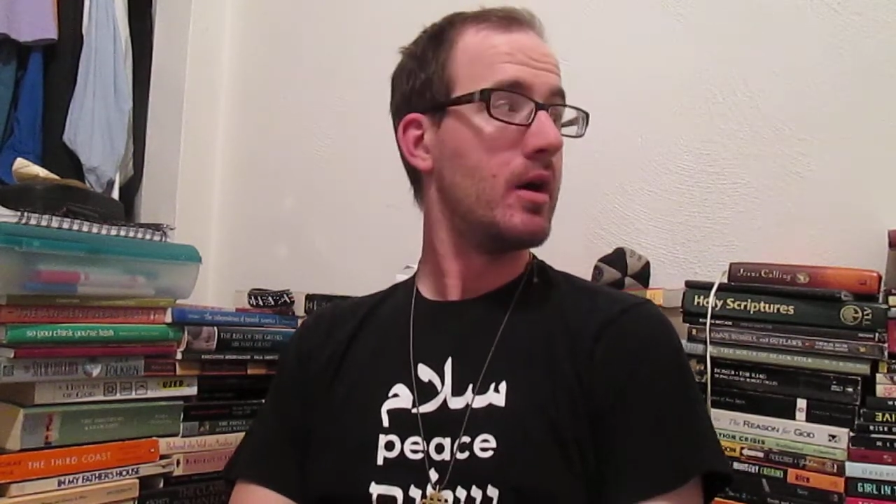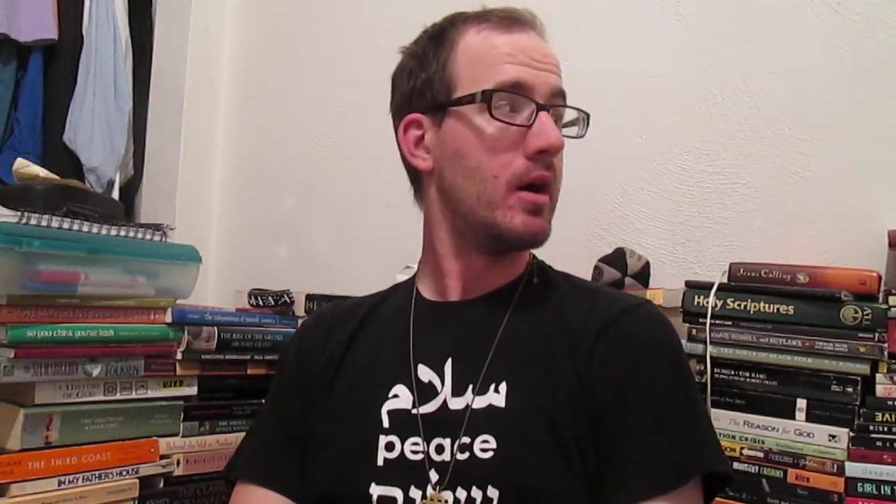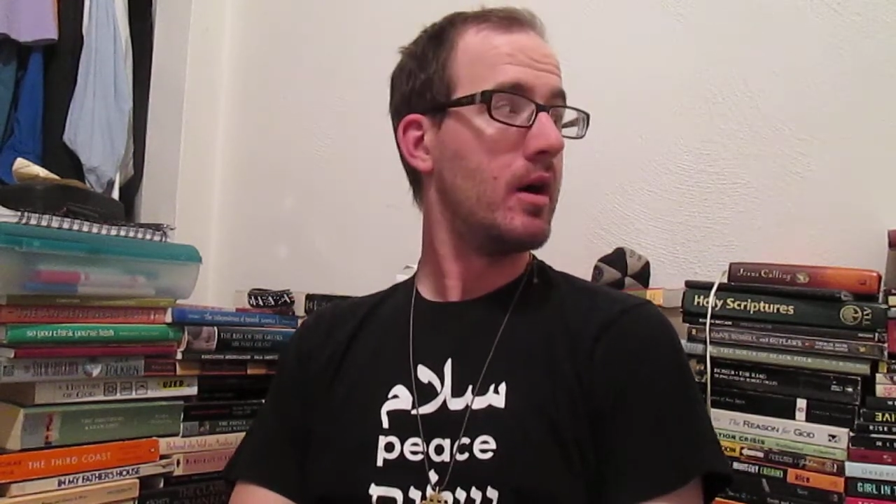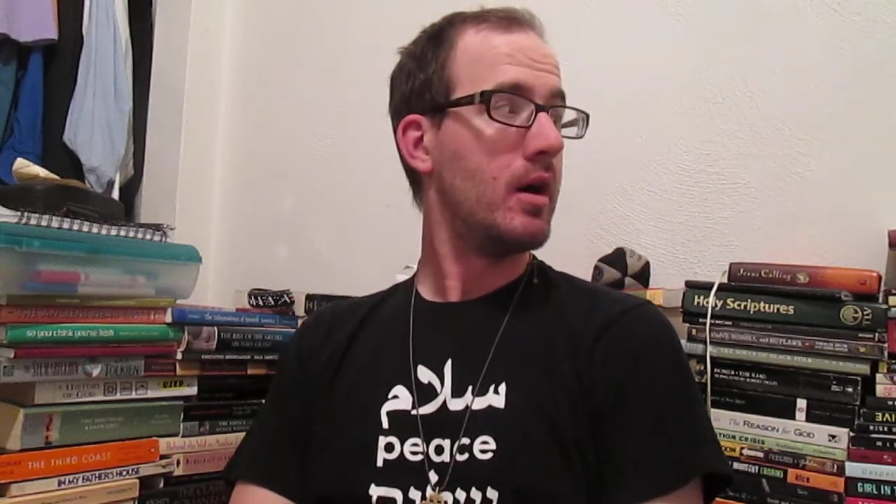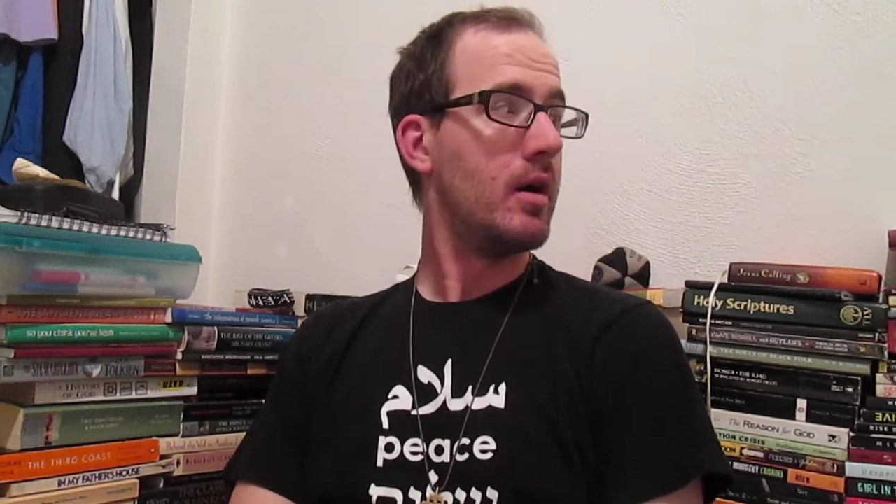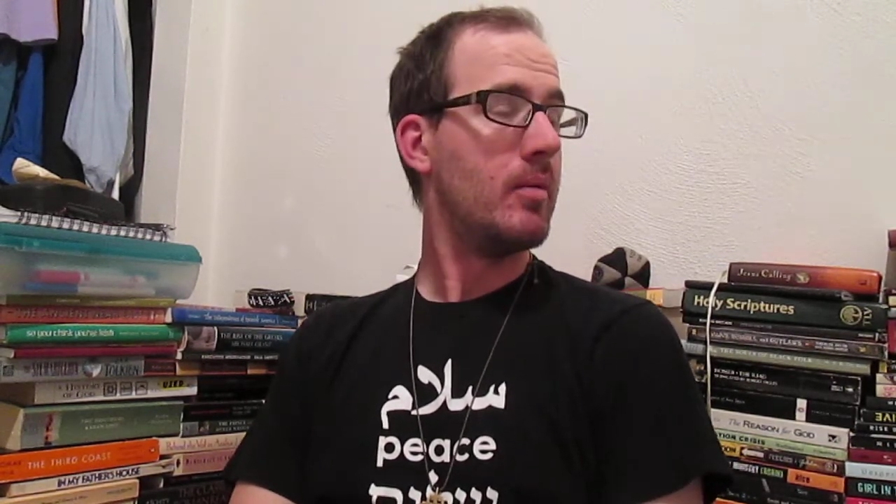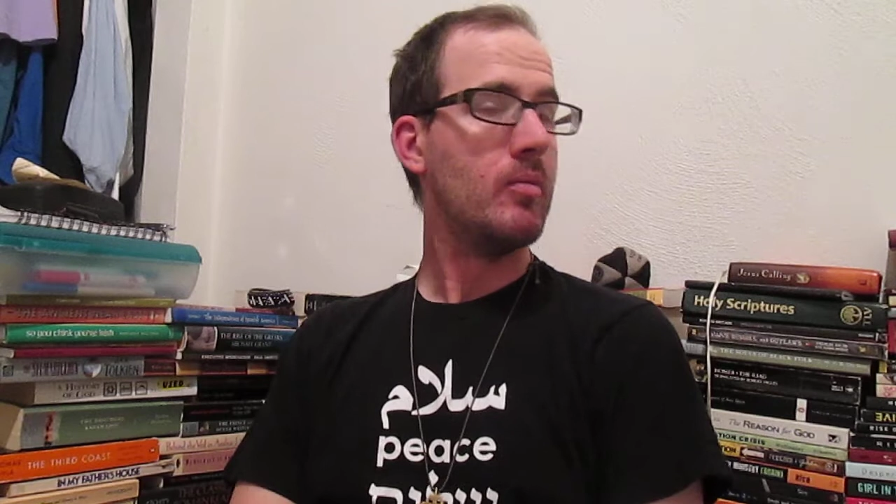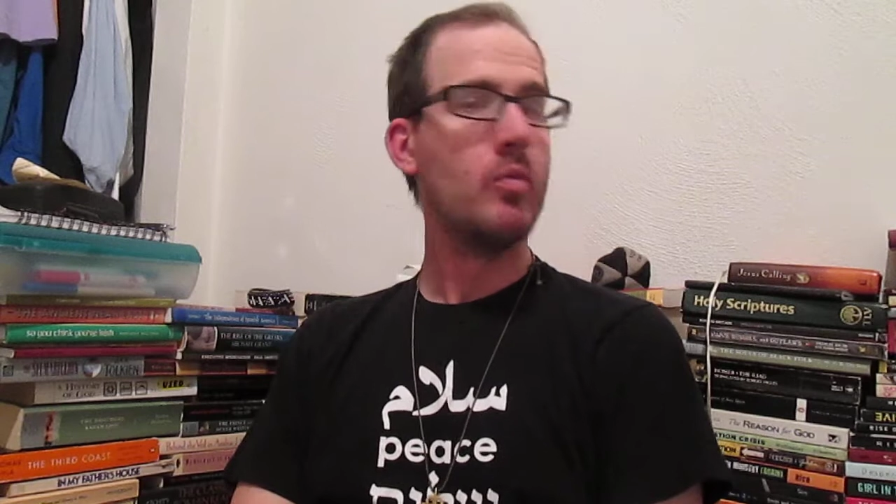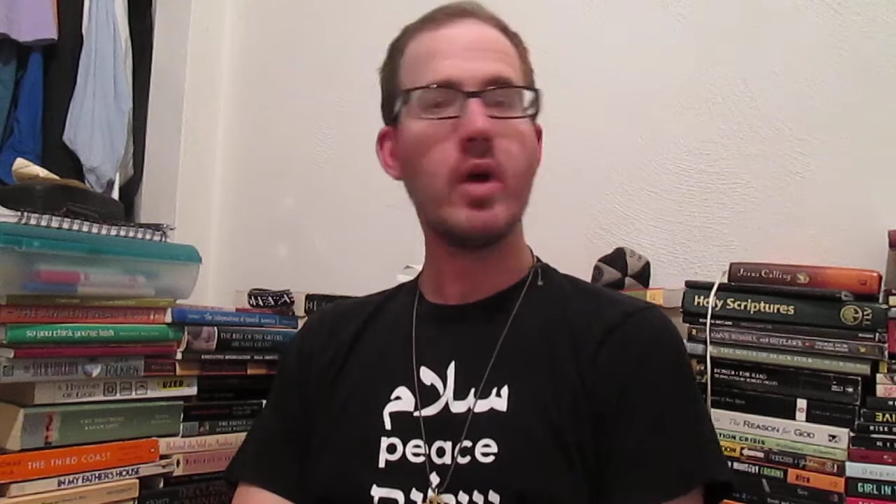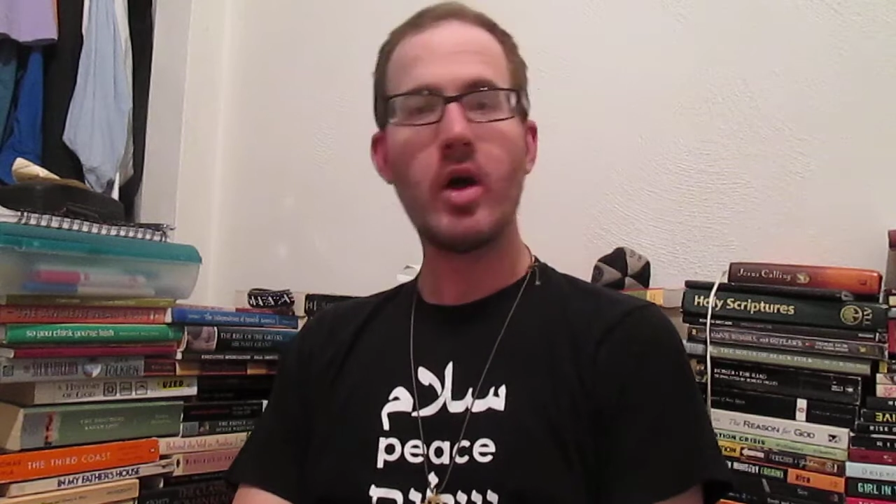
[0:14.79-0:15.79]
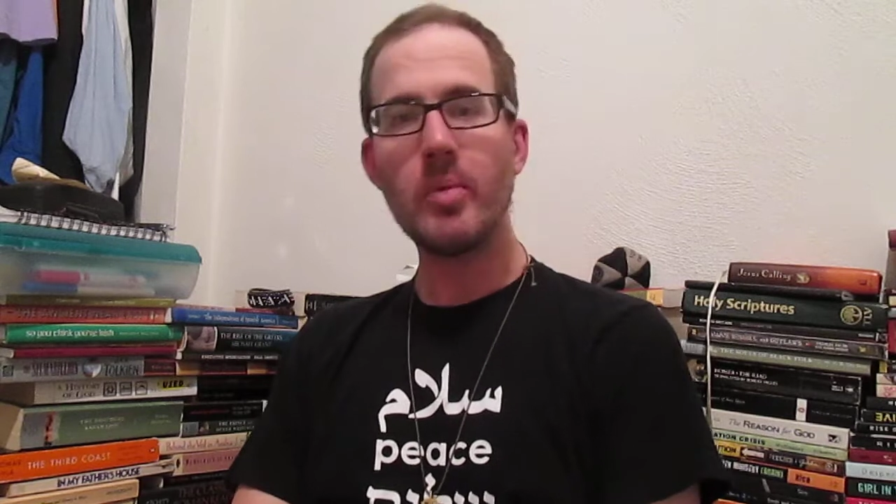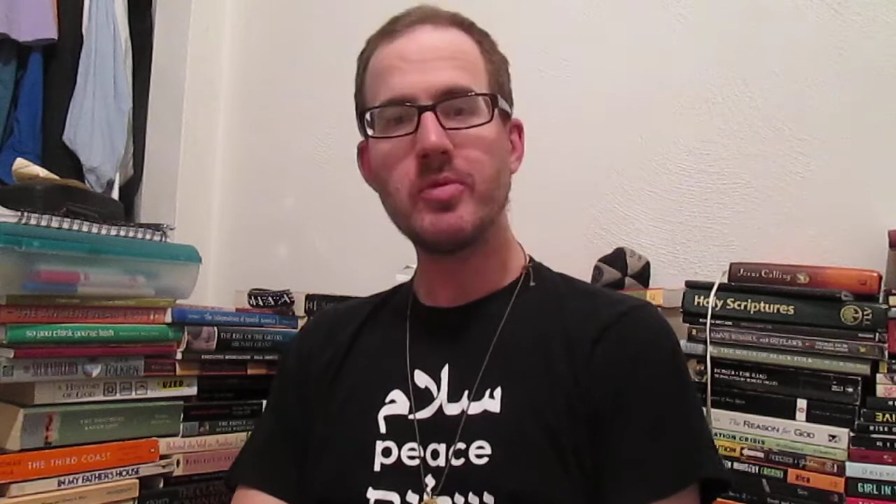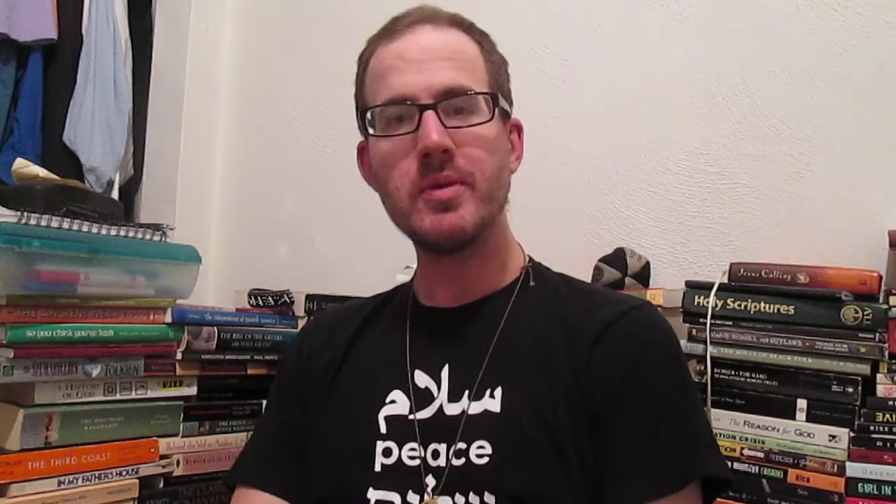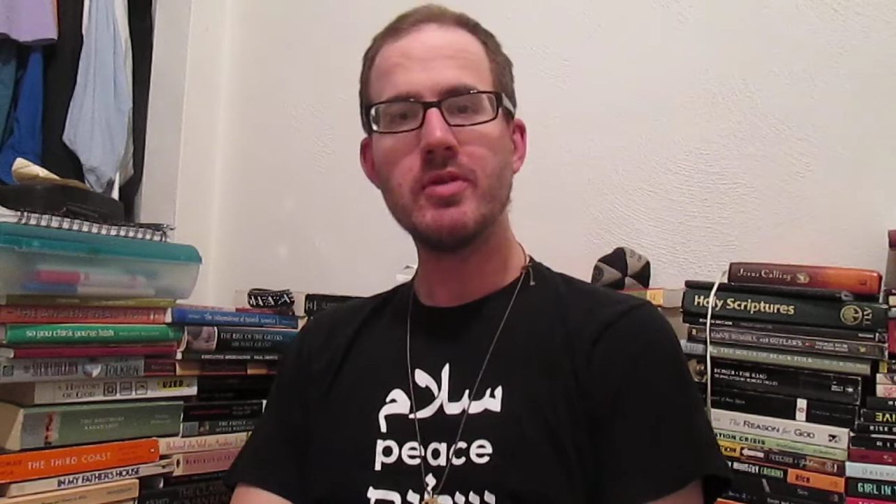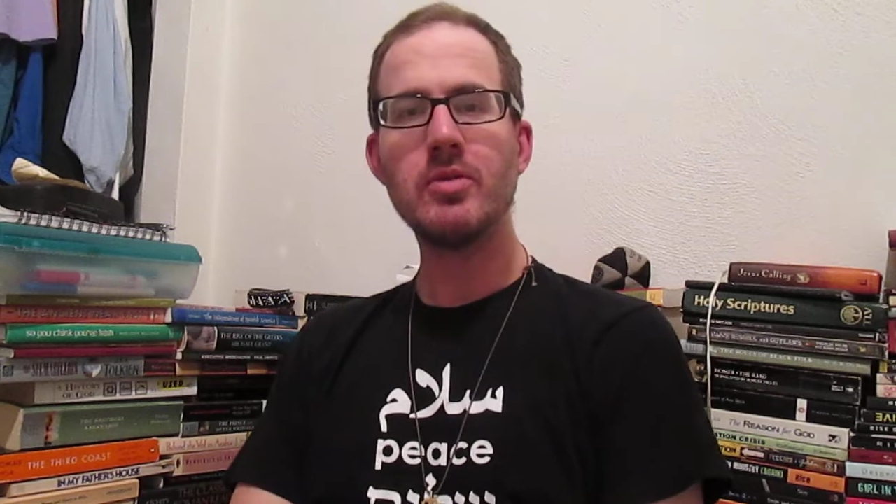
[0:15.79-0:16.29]
Um, what I hope
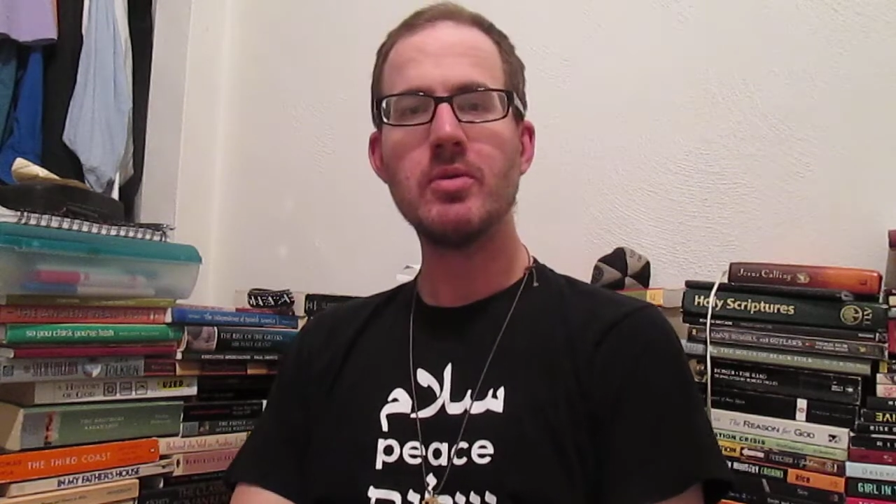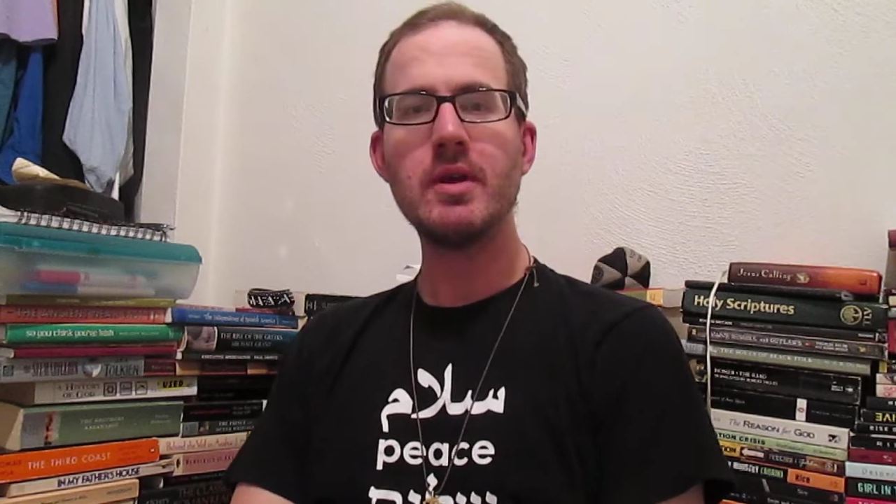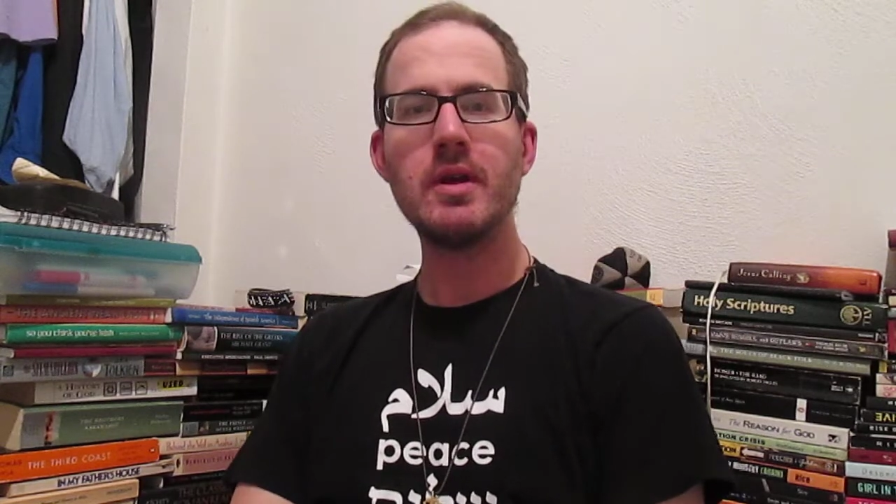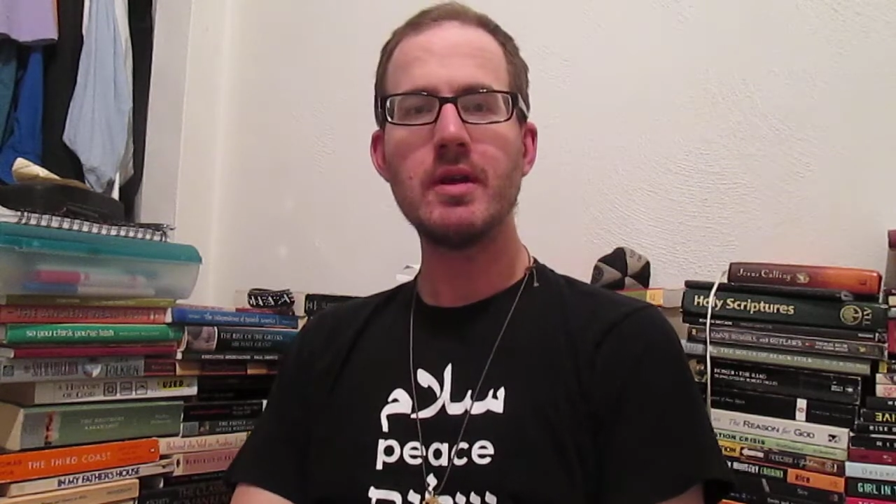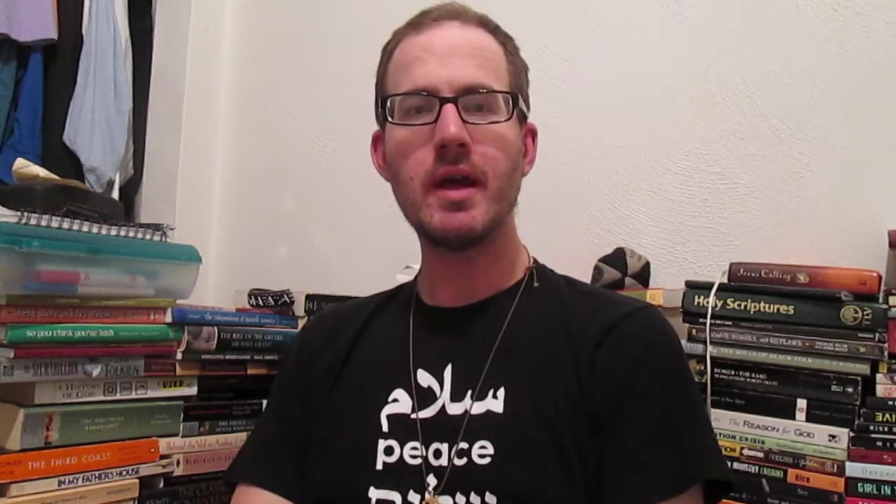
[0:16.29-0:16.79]
to be doing